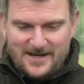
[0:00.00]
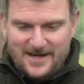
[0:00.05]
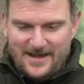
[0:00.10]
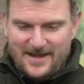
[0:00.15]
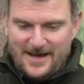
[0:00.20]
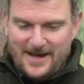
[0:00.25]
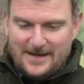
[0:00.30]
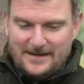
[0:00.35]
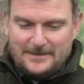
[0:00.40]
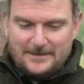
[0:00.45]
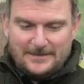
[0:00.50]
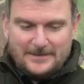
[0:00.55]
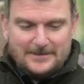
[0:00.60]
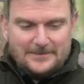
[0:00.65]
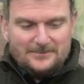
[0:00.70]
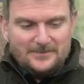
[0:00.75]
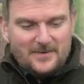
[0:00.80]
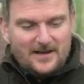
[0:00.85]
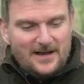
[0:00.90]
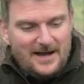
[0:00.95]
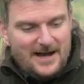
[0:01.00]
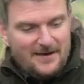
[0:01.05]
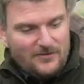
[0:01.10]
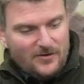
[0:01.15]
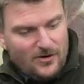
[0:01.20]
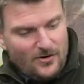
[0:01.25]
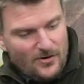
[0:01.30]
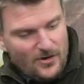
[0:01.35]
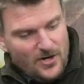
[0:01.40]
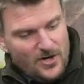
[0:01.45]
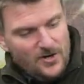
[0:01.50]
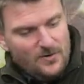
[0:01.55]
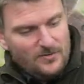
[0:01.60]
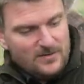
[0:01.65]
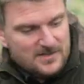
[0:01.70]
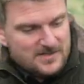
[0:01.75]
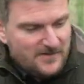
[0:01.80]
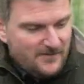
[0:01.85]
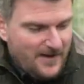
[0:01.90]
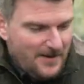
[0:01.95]
like that. I've got
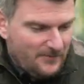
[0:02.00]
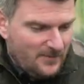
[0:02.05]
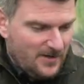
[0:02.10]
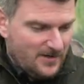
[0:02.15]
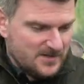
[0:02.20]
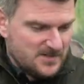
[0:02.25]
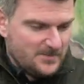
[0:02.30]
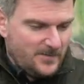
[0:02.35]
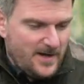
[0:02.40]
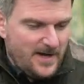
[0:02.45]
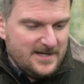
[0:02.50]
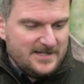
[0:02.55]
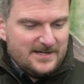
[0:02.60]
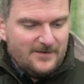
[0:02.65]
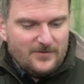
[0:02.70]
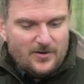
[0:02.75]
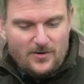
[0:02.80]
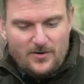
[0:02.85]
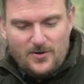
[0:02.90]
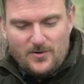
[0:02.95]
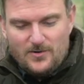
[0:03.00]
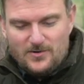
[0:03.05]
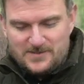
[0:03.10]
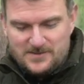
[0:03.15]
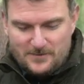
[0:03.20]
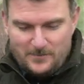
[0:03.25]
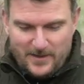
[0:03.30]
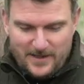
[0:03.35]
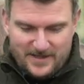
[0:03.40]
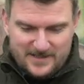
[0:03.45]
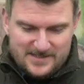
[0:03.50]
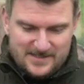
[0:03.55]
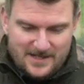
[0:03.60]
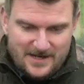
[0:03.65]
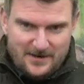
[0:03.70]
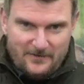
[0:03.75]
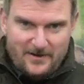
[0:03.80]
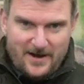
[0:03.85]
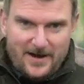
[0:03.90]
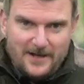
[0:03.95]
oodles of M-Lock space, I've got oodles of
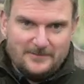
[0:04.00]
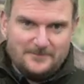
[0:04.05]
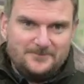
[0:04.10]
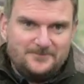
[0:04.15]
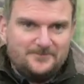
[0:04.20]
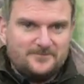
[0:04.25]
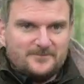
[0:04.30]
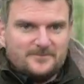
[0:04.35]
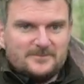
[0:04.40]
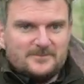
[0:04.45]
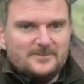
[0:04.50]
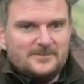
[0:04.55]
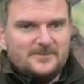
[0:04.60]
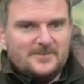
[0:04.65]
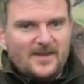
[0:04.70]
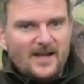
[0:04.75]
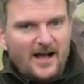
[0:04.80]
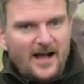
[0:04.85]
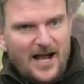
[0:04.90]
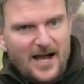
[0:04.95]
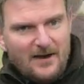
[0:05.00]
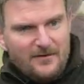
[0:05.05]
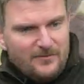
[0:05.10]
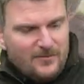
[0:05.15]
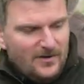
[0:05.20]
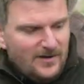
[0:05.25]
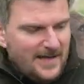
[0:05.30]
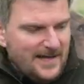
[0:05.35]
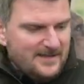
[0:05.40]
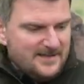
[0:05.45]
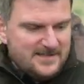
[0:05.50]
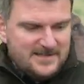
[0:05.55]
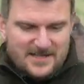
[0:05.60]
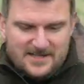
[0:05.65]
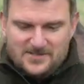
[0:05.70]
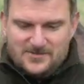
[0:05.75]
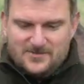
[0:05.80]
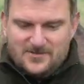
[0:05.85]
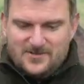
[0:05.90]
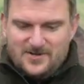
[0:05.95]
Picatinny rail. Overall length
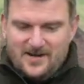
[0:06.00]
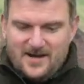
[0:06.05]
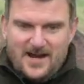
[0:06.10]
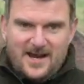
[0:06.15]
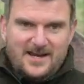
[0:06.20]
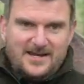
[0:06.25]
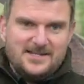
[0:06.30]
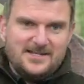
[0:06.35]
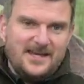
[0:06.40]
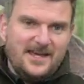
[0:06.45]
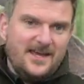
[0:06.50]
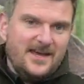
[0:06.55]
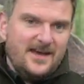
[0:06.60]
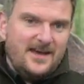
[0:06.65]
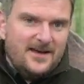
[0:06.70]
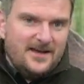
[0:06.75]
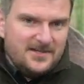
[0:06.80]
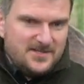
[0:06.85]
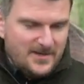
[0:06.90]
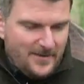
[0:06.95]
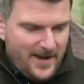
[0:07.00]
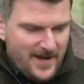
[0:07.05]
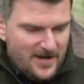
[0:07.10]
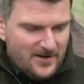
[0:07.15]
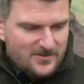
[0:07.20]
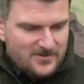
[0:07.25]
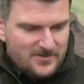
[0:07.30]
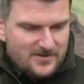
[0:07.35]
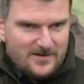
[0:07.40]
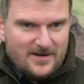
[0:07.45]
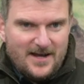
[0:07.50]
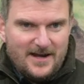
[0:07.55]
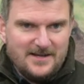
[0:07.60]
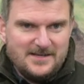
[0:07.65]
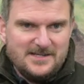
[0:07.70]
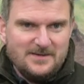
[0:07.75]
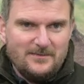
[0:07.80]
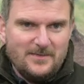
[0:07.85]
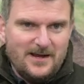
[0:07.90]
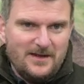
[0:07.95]
690 to
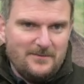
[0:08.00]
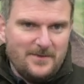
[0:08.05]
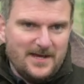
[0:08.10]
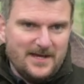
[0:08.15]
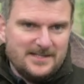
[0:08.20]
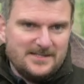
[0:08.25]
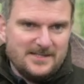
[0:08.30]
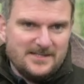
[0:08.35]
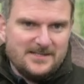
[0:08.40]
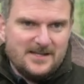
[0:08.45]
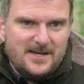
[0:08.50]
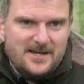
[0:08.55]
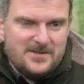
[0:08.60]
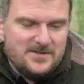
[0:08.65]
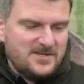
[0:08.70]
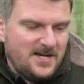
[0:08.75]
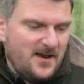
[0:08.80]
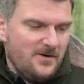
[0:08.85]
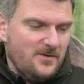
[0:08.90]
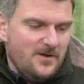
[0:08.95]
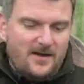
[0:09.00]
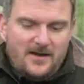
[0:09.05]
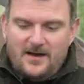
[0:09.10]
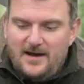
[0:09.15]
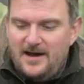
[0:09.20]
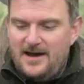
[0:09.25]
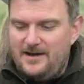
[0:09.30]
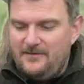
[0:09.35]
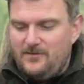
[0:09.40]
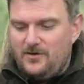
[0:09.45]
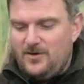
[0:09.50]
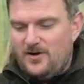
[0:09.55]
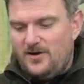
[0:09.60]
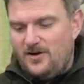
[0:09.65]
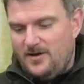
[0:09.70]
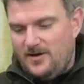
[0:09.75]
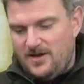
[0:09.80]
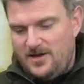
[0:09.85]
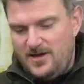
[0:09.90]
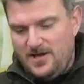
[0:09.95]
890 millimeters, so I've
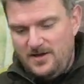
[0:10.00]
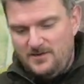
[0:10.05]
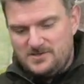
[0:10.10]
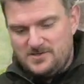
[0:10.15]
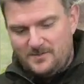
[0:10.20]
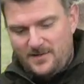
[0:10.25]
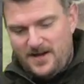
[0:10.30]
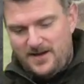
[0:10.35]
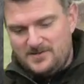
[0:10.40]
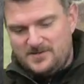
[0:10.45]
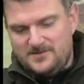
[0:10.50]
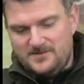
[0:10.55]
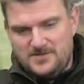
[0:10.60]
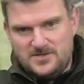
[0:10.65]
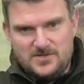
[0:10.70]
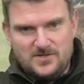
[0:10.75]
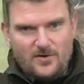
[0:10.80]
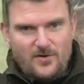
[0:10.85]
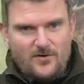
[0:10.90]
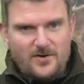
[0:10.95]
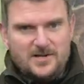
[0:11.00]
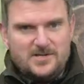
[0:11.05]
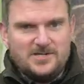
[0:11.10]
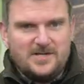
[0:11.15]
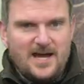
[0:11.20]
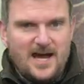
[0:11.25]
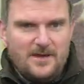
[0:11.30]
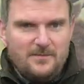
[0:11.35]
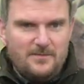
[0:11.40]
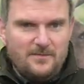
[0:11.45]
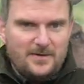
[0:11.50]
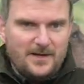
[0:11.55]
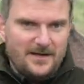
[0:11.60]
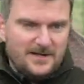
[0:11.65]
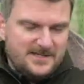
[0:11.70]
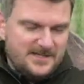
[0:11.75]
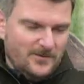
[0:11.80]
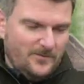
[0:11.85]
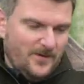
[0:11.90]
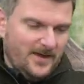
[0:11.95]
got huge amounts of storage
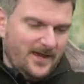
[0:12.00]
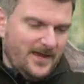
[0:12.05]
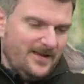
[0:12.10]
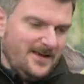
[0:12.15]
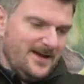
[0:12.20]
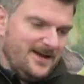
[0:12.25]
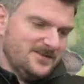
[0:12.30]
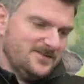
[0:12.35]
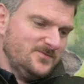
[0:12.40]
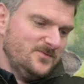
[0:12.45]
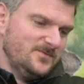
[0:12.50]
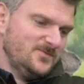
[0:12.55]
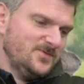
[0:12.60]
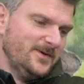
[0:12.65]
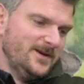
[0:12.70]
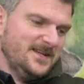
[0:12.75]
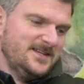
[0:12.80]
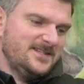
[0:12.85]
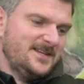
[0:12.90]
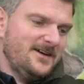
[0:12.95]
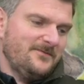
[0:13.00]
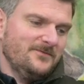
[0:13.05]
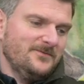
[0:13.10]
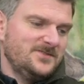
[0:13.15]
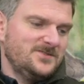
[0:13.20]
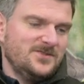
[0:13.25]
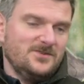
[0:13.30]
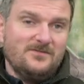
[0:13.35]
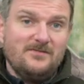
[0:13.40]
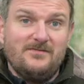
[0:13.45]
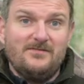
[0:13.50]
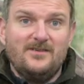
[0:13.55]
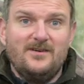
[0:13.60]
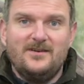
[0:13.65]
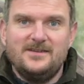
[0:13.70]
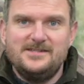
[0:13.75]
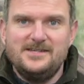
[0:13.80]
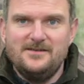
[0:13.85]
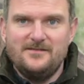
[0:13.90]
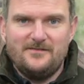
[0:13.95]
capability with it. That's 27 to
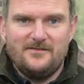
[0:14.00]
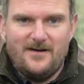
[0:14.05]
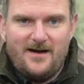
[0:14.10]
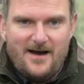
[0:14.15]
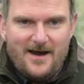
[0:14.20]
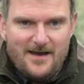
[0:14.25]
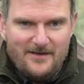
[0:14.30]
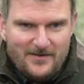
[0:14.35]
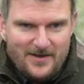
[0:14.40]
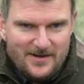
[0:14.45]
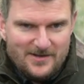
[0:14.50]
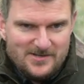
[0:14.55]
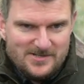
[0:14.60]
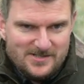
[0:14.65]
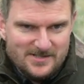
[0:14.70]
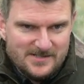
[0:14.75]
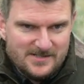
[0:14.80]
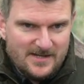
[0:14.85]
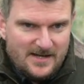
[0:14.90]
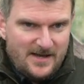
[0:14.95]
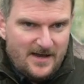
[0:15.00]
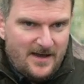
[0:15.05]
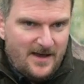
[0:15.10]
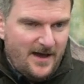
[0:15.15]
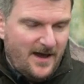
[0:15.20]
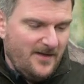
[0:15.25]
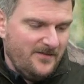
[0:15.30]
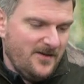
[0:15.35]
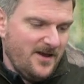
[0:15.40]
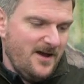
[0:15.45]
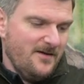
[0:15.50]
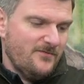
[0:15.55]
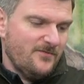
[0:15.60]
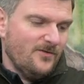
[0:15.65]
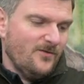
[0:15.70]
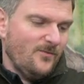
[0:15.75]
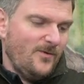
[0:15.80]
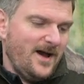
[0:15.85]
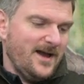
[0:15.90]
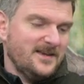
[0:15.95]
35 inches, and the
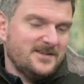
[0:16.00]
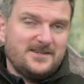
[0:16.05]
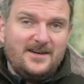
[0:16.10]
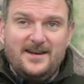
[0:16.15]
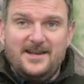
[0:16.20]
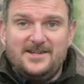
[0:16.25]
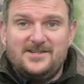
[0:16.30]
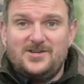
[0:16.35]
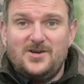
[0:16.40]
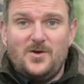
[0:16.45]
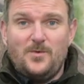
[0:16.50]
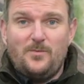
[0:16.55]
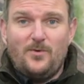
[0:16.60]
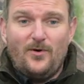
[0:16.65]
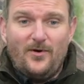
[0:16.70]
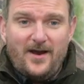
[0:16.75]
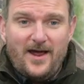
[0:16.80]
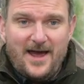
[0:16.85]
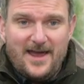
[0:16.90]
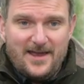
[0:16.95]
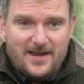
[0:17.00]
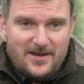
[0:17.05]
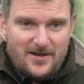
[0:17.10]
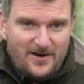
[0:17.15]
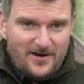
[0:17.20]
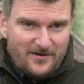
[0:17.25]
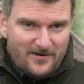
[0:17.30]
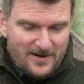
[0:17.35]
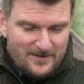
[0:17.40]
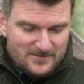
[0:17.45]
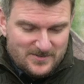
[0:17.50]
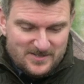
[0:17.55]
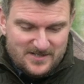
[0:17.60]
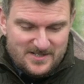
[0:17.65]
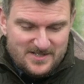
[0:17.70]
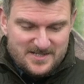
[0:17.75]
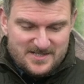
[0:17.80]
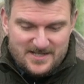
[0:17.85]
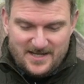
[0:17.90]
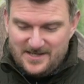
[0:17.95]
overall weight's only 2.8 kilograms,
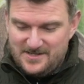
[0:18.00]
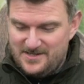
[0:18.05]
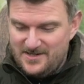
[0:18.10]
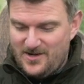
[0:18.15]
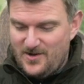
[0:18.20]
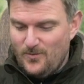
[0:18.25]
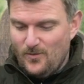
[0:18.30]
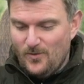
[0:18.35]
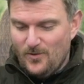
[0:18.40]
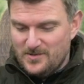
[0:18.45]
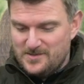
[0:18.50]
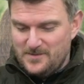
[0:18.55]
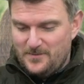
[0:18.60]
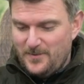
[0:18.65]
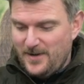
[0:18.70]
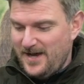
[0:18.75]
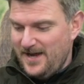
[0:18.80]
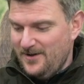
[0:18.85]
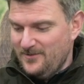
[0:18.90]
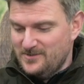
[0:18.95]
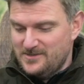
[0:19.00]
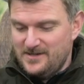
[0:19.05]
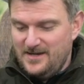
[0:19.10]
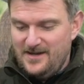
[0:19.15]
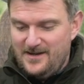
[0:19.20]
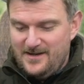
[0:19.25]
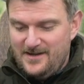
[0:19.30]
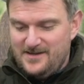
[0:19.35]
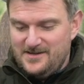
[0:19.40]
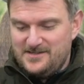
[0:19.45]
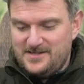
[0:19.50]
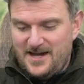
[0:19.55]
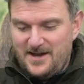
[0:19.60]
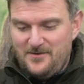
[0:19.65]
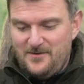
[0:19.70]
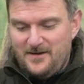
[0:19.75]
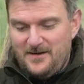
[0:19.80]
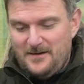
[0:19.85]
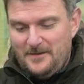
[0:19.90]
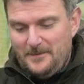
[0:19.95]
which is 6.25 pounds.
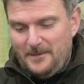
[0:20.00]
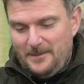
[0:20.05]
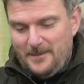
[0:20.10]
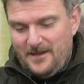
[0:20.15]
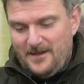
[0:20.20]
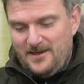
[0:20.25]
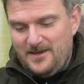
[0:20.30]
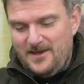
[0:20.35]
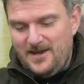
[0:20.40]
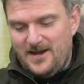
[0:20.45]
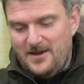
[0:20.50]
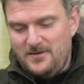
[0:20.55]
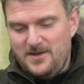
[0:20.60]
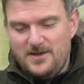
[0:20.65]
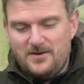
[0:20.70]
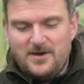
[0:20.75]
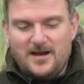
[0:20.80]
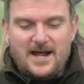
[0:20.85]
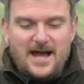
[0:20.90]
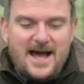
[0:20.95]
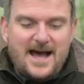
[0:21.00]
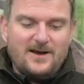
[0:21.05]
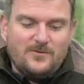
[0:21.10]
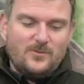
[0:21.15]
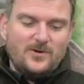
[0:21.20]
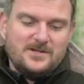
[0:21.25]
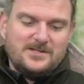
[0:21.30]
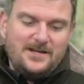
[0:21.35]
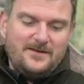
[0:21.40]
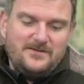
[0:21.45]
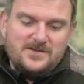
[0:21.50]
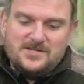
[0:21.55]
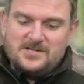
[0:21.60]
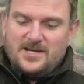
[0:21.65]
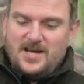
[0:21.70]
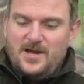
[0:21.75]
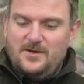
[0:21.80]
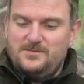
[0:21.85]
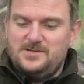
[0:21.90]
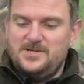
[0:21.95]
So, you know, you can add whatever
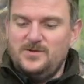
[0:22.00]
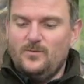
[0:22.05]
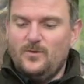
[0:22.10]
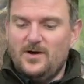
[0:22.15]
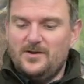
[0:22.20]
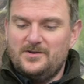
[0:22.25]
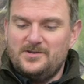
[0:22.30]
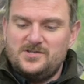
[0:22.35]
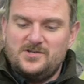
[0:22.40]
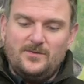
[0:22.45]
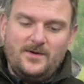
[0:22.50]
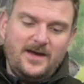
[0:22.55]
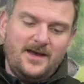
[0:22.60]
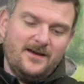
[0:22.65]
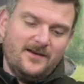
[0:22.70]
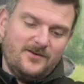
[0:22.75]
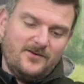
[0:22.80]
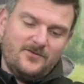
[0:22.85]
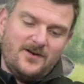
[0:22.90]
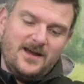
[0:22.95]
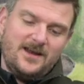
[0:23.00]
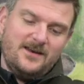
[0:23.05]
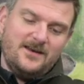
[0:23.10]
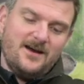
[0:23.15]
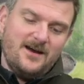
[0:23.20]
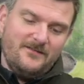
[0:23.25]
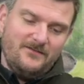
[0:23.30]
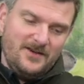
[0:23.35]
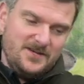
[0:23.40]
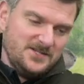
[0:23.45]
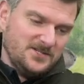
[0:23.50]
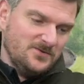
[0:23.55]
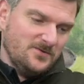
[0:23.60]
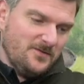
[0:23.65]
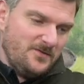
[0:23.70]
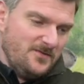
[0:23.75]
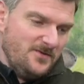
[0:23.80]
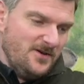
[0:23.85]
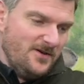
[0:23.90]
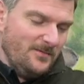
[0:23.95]
scopes you want to it, great night vision
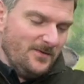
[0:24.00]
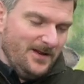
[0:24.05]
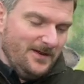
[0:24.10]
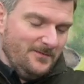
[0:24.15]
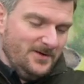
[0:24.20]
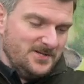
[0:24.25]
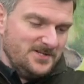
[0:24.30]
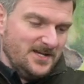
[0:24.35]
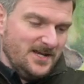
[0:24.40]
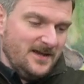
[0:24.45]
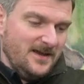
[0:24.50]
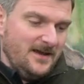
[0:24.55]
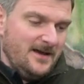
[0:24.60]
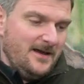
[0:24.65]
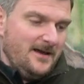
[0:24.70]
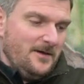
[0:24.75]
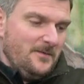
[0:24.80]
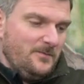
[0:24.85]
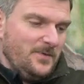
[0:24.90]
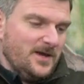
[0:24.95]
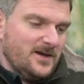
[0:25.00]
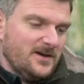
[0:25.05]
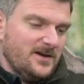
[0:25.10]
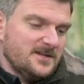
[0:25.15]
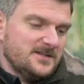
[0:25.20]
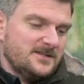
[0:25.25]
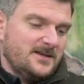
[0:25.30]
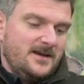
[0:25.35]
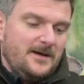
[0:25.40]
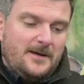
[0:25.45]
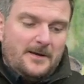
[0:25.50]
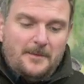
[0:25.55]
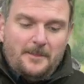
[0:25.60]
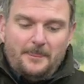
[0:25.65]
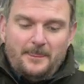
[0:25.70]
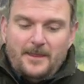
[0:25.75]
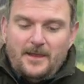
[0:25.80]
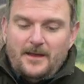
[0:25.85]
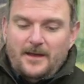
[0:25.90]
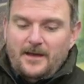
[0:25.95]
or thermal imaging, because
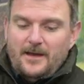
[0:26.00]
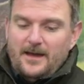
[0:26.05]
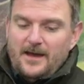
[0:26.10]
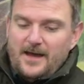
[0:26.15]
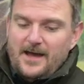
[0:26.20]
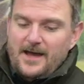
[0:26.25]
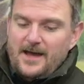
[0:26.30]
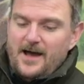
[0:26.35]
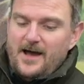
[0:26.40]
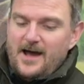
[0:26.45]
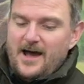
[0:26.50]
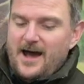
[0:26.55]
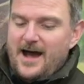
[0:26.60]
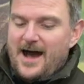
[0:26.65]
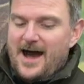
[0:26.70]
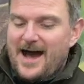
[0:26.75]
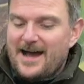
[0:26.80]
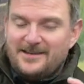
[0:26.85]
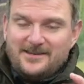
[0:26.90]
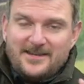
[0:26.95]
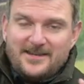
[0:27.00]
I